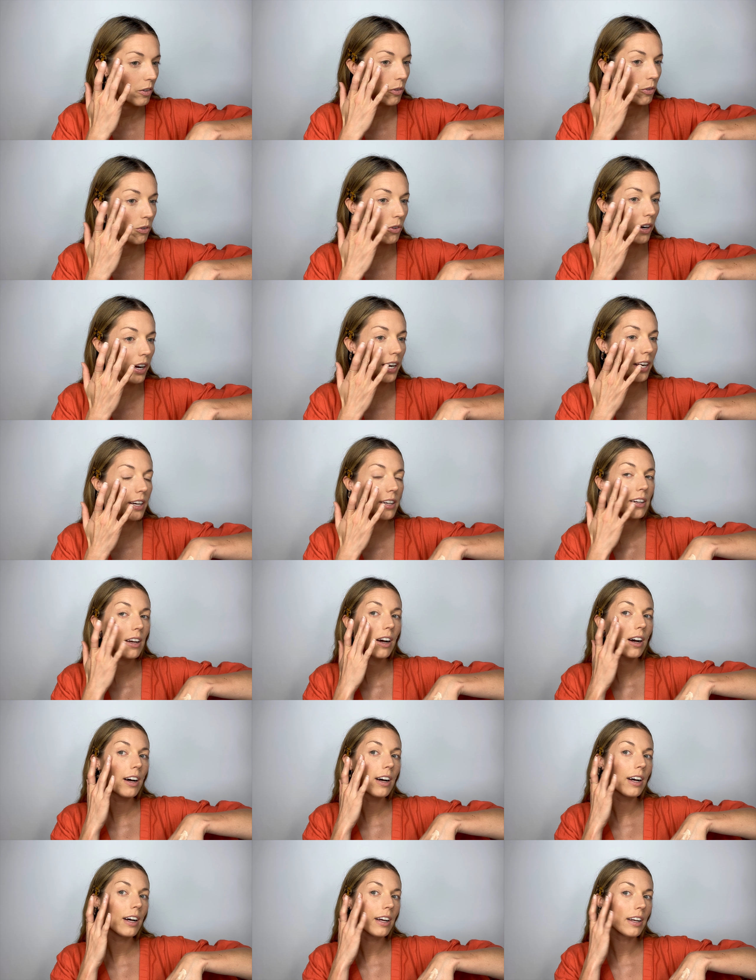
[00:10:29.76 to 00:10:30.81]
right
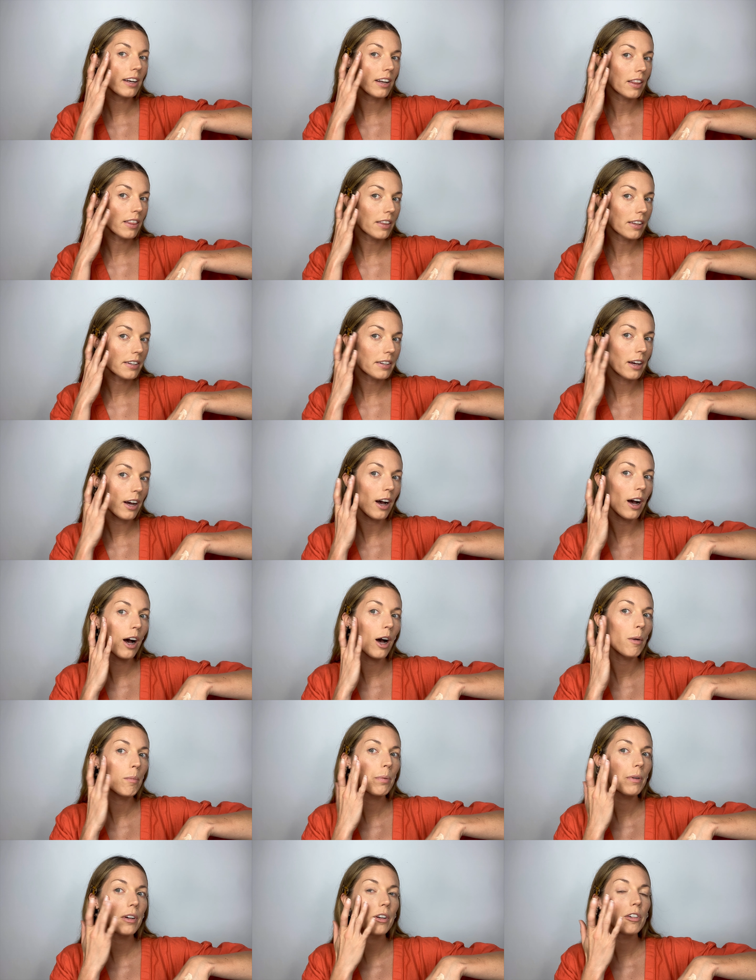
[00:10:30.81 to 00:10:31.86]
on the
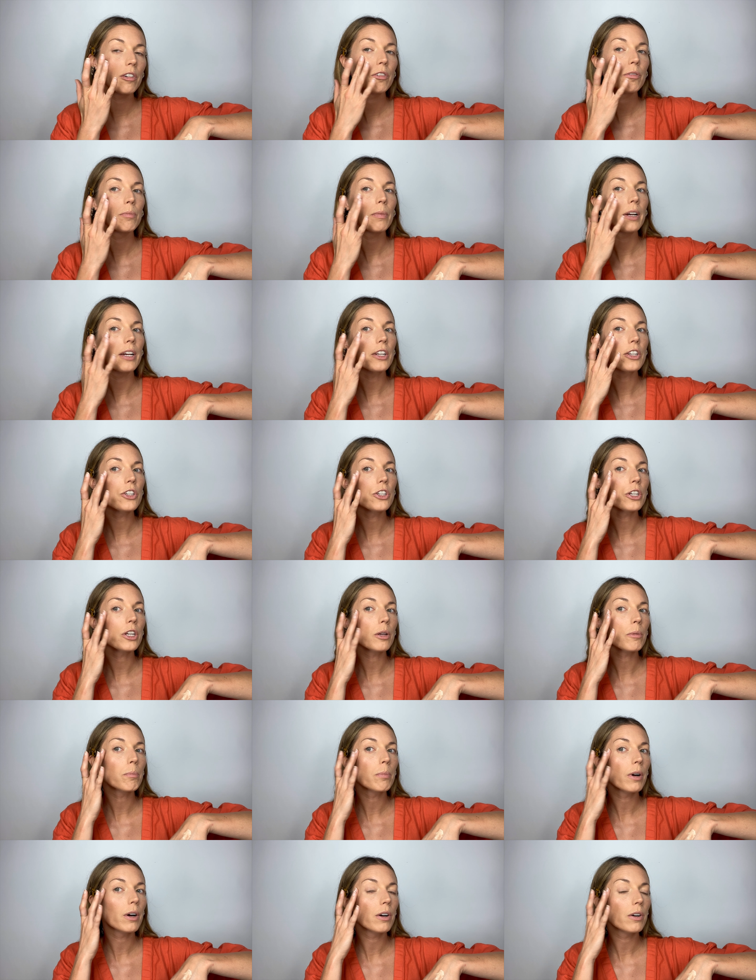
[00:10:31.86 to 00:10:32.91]
top of my
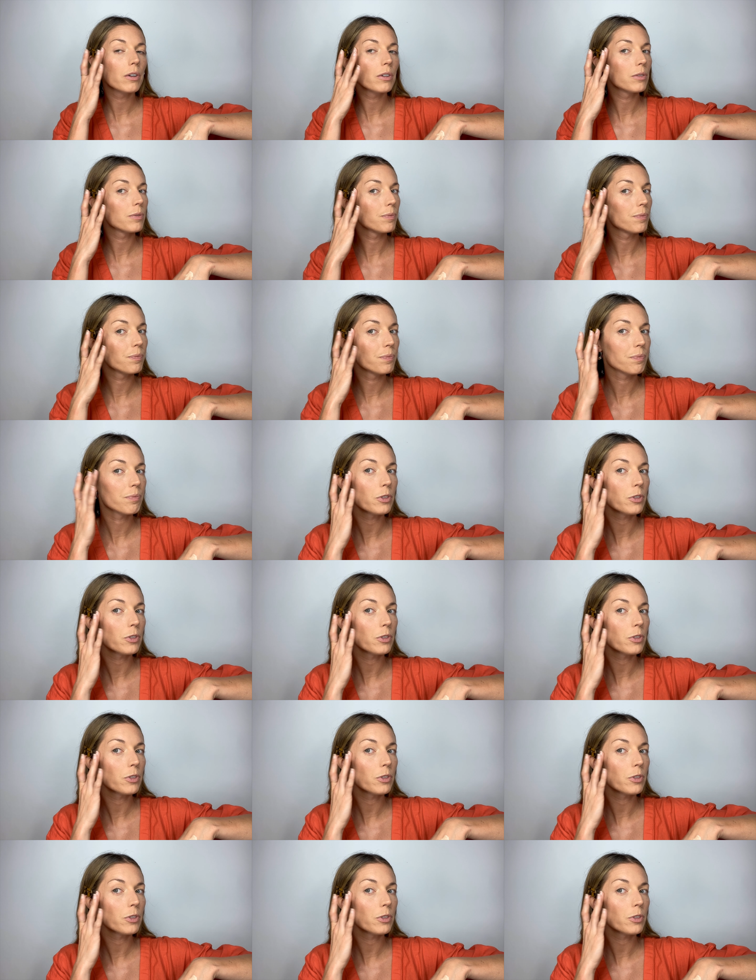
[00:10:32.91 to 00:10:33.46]
cheekbone.